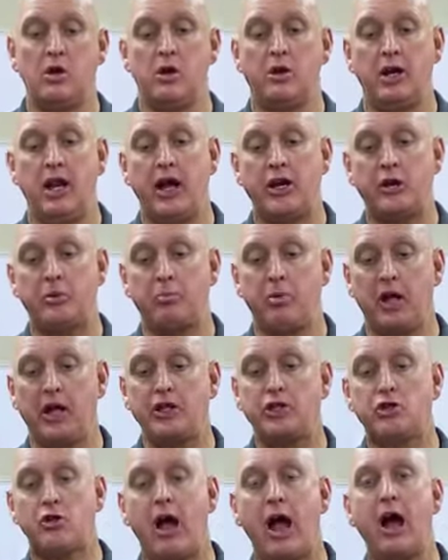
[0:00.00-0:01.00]
Now your
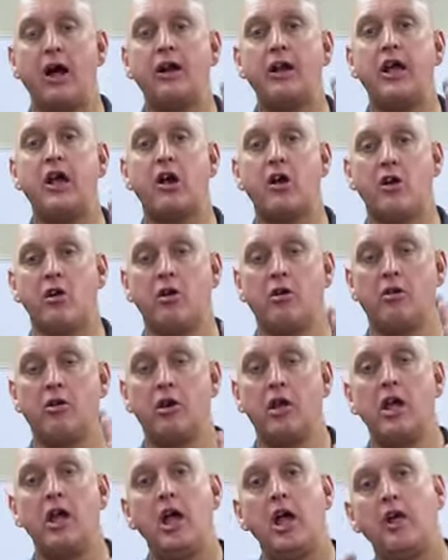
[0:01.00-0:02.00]
blades are out here.
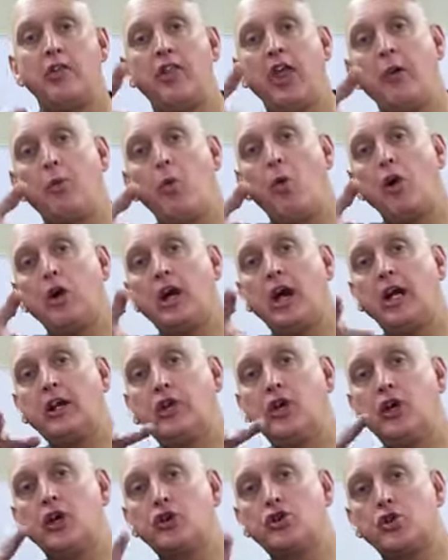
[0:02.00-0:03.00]
They won't cut
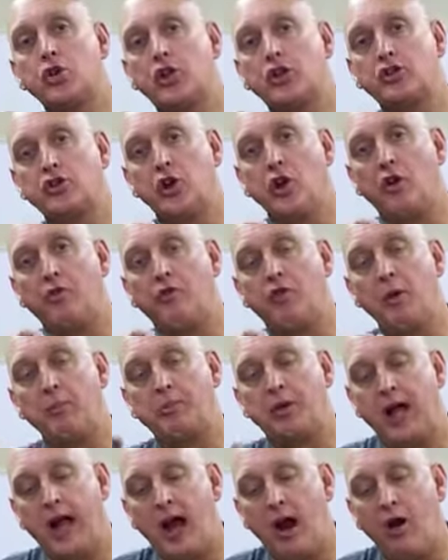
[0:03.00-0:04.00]
good, so it's going to flip
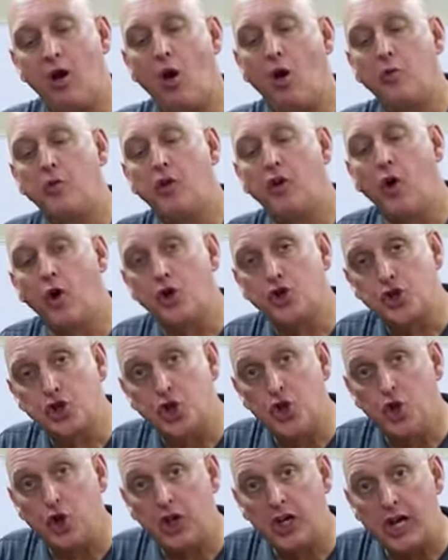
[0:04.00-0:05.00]
the hair over or
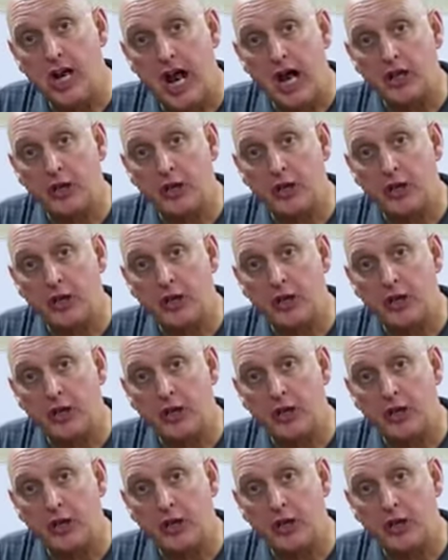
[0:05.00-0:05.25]
scoot it down the